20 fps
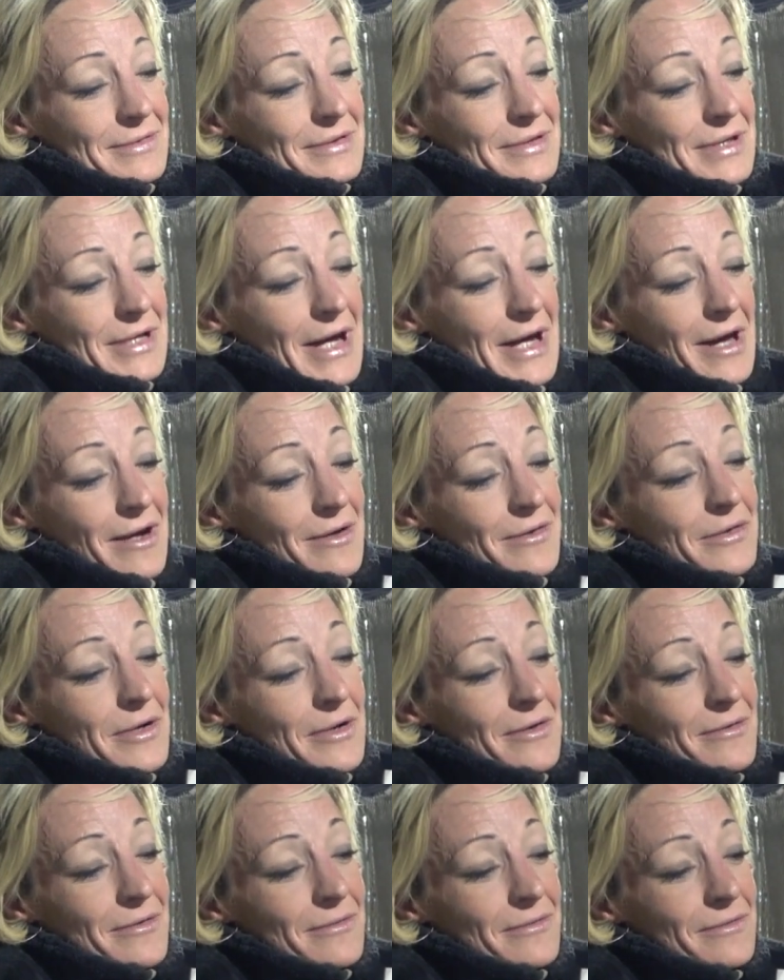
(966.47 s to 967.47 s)
Like, I don't
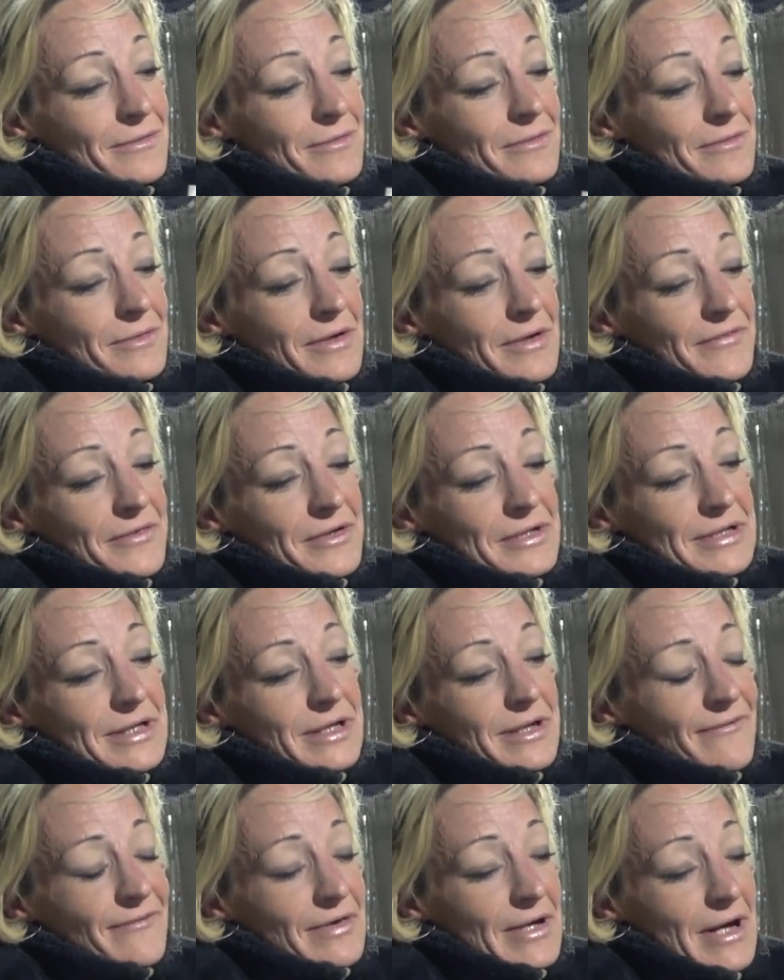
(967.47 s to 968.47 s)
know if there's
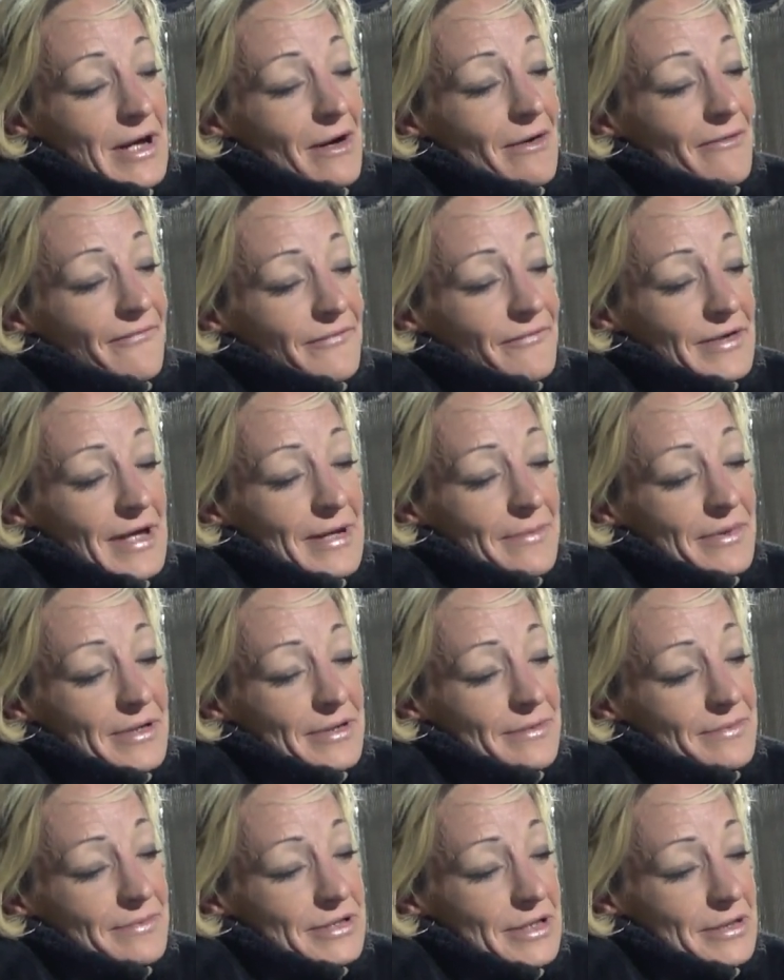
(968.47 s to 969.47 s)
any even help for that
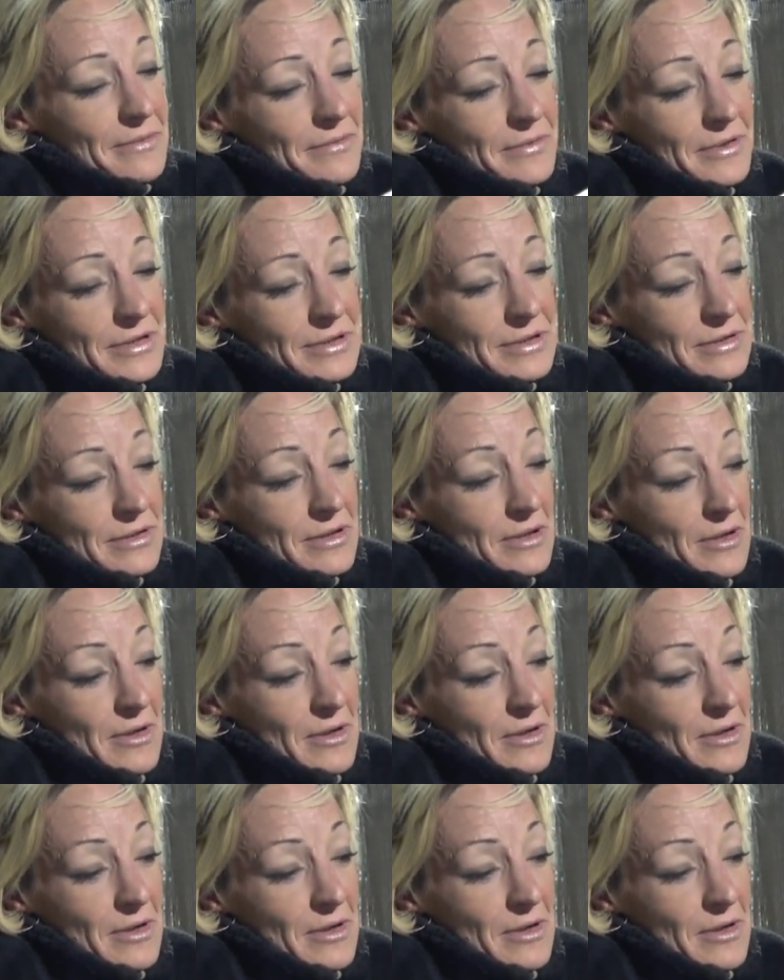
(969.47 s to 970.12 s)
type of person.